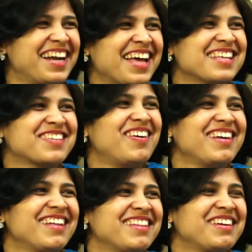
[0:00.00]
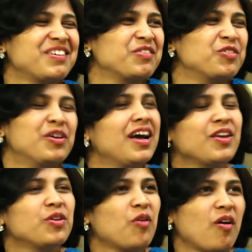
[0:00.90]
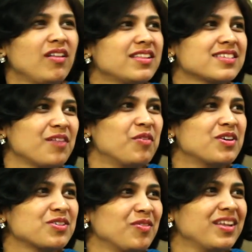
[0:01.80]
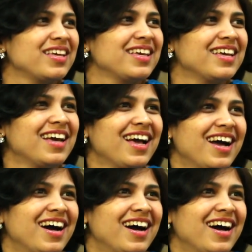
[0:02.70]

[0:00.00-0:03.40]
it has got nothing to do. All these awards only